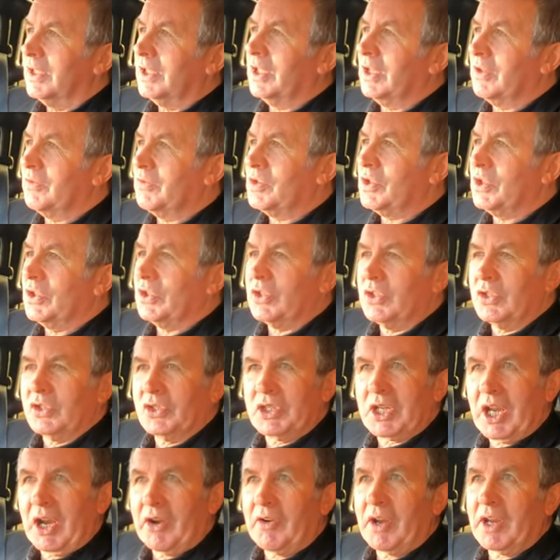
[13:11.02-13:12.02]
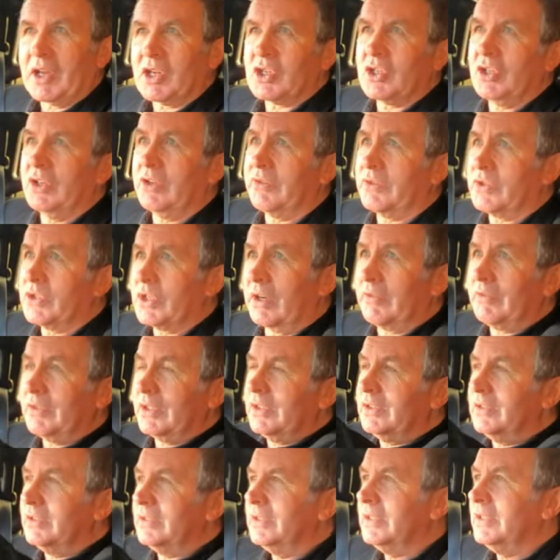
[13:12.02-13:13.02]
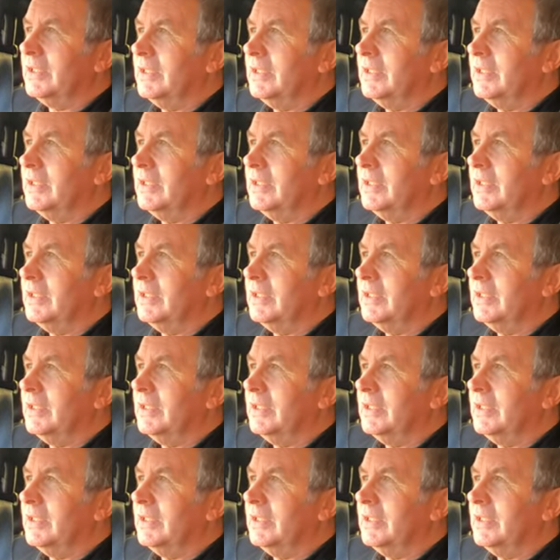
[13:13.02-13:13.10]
gives you your direction of travel